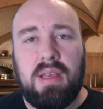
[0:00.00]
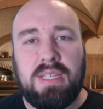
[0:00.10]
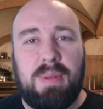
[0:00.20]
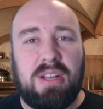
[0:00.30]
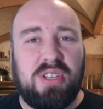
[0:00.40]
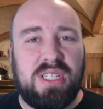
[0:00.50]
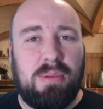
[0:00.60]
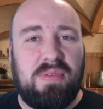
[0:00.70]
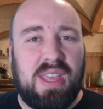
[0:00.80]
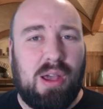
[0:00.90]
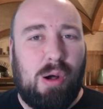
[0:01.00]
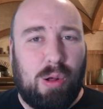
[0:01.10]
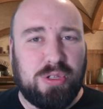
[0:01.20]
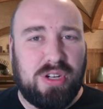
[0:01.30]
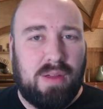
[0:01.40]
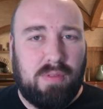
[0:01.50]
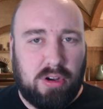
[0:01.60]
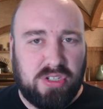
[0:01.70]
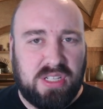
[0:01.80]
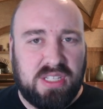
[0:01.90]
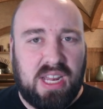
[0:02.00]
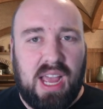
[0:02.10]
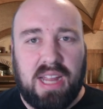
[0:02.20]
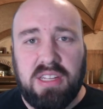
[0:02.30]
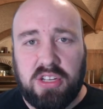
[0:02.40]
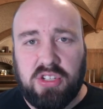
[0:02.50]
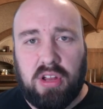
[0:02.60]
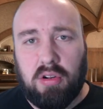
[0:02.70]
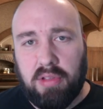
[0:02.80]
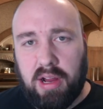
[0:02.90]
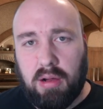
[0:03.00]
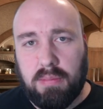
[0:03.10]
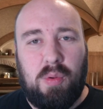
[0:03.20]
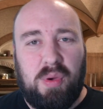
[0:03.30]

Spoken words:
especially some of the alternate versions that I touched on earlier,